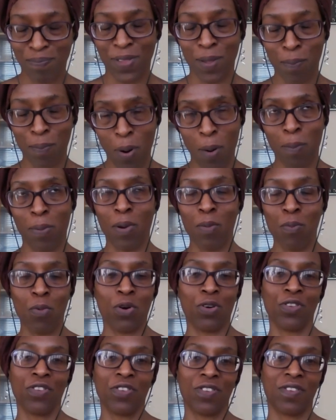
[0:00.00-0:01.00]
problem
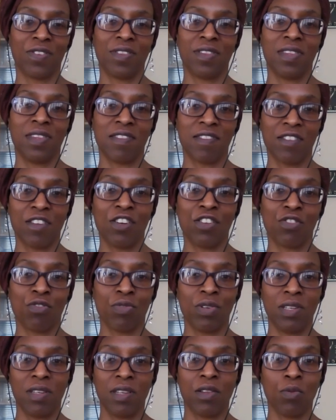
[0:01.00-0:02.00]
was the
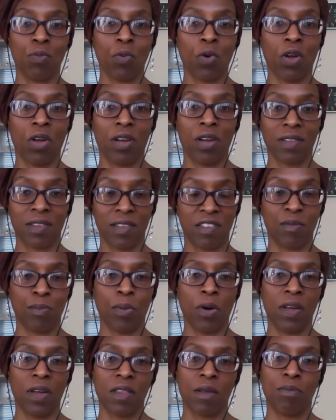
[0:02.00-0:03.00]
surgery didn't work,
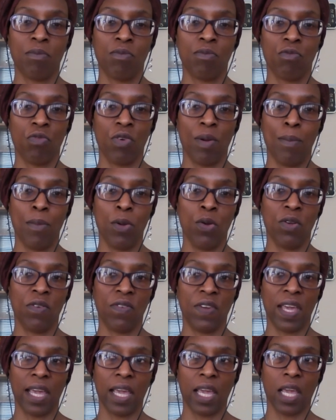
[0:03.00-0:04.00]
despite them
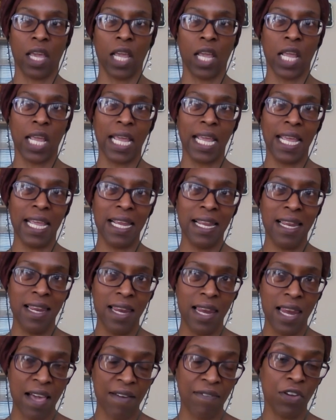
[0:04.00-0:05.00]
removing
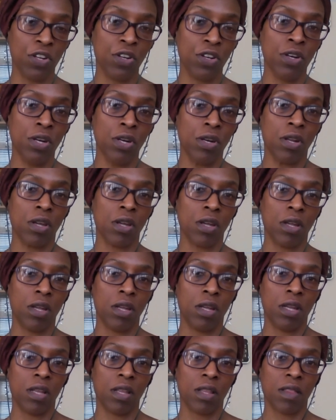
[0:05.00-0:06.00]
11.
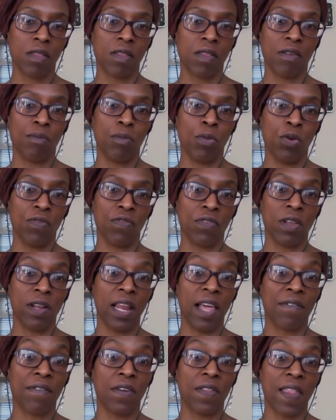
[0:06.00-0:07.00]
They removed
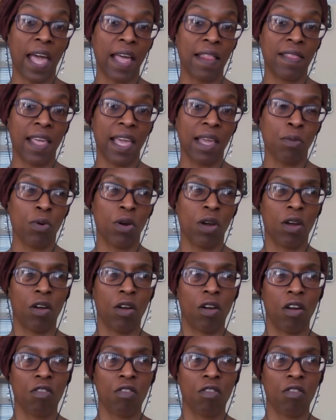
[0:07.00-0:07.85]
11, and they were